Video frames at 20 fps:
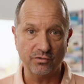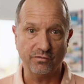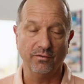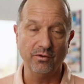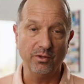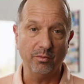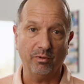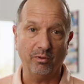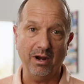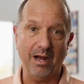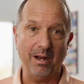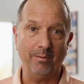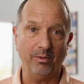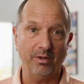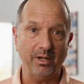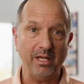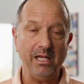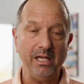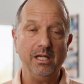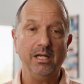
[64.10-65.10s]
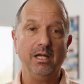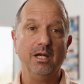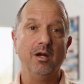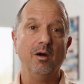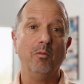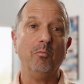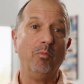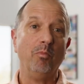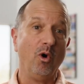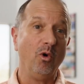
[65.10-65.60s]
for the property,
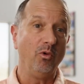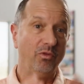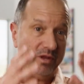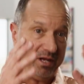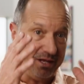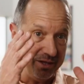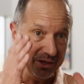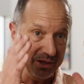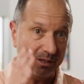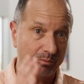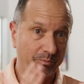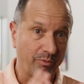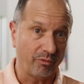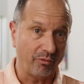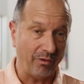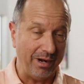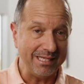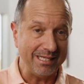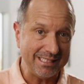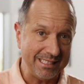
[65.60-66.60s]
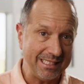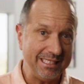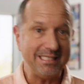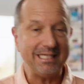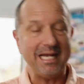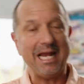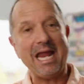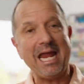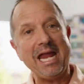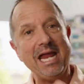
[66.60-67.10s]
both in the
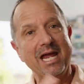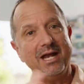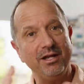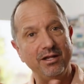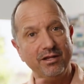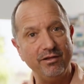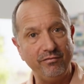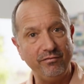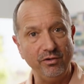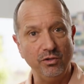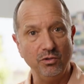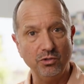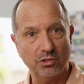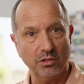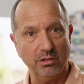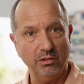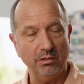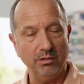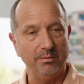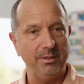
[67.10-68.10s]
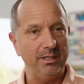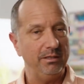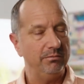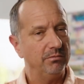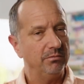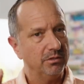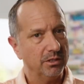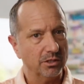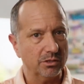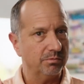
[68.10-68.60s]
present and in the future. Let me
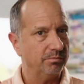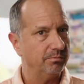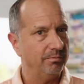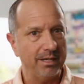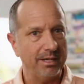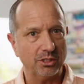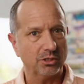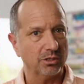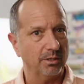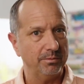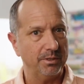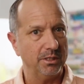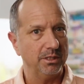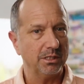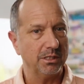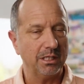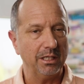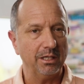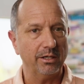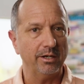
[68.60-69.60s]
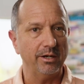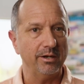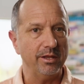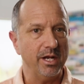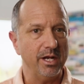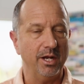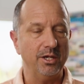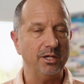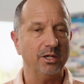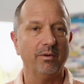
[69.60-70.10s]
just make something clear here.
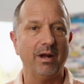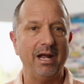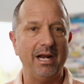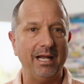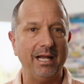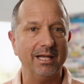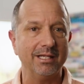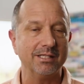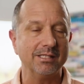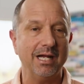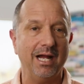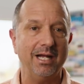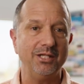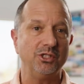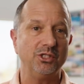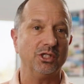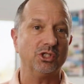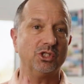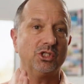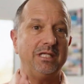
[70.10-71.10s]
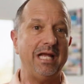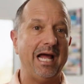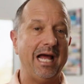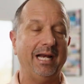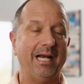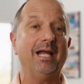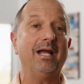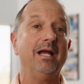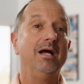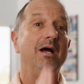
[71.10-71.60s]
The underwriting is not just
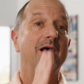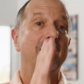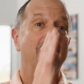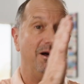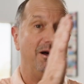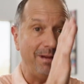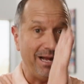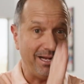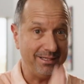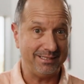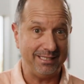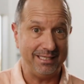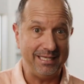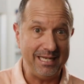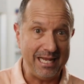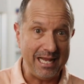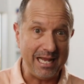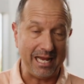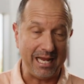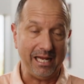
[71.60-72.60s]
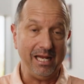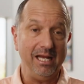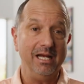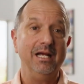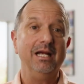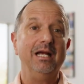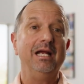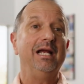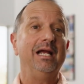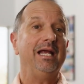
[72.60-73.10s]
static about today.
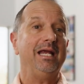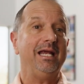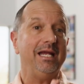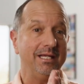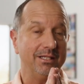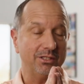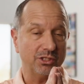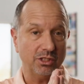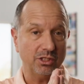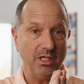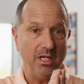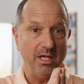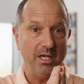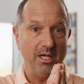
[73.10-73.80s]
It's